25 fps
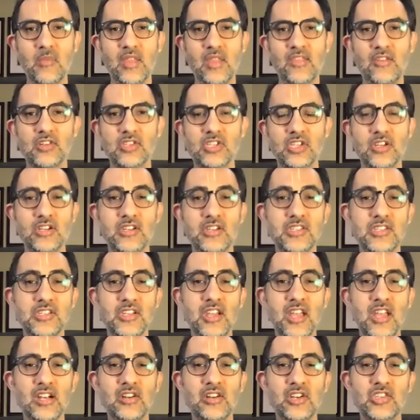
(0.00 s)
And there's
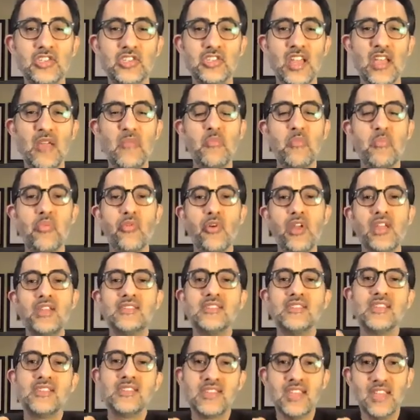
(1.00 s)
Krishna, and Krishna
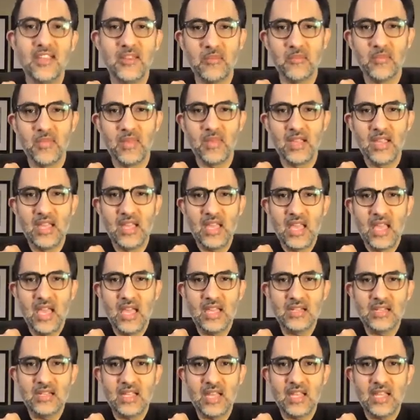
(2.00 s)
embraces him
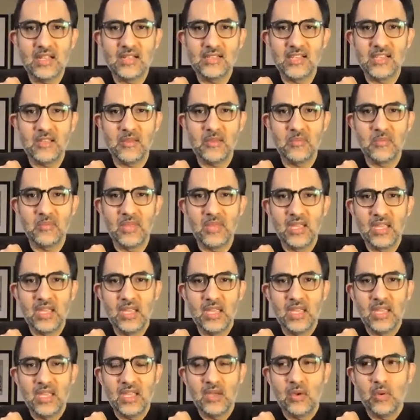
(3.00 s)
and takes him
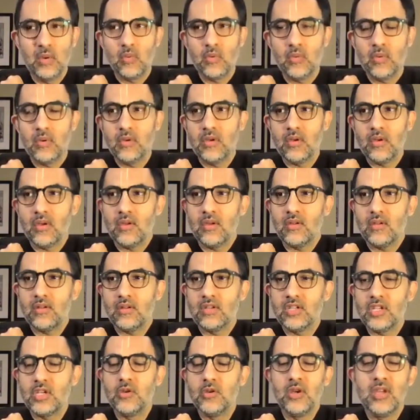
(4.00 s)

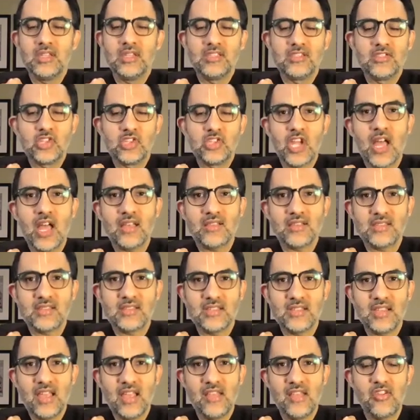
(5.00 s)
to his
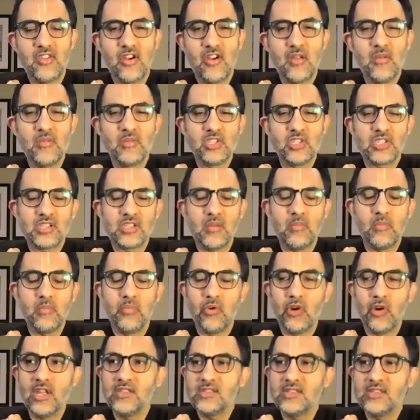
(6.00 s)
chest, and they're just
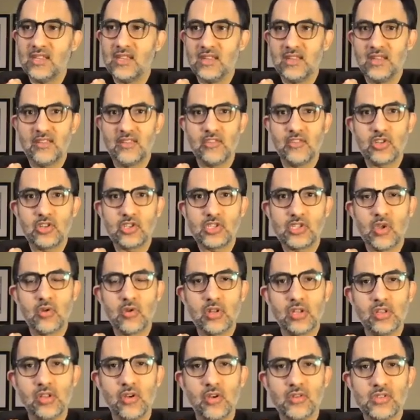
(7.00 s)
embracing, and they're so
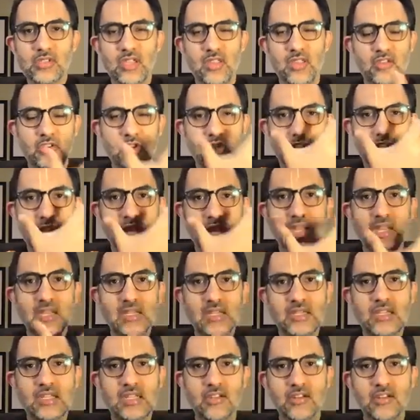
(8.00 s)
close, and they're shedding
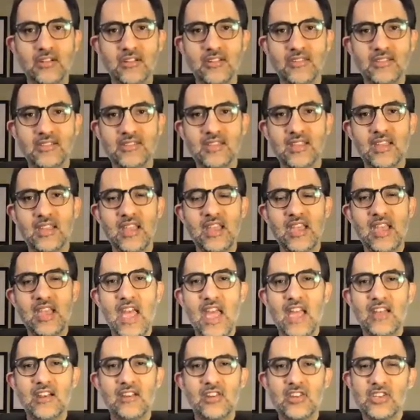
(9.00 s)
tears,
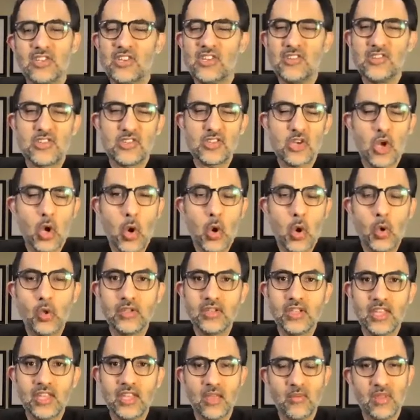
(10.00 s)
and Krishna is just
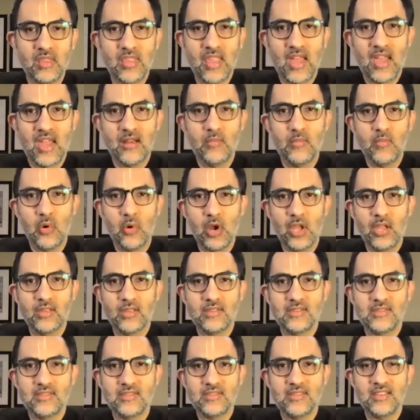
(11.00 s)
holding him in that
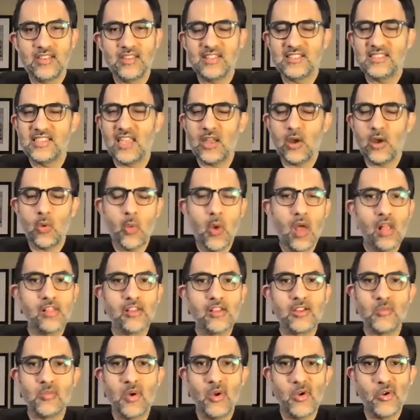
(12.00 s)
embrace. And it's like,
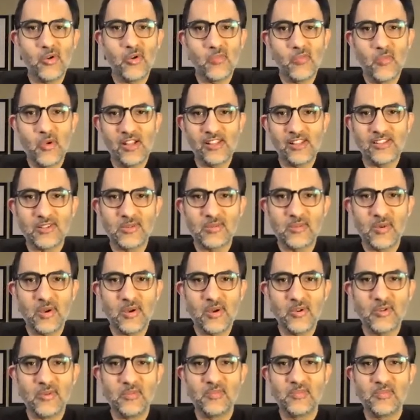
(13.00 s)
welcome home, welcome
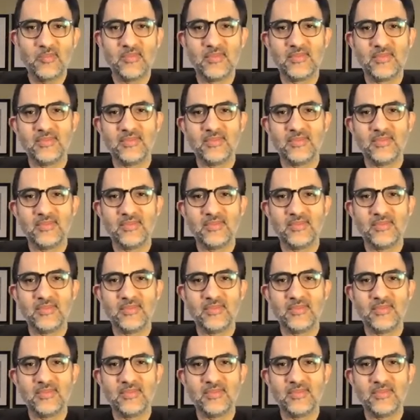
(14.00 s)
home.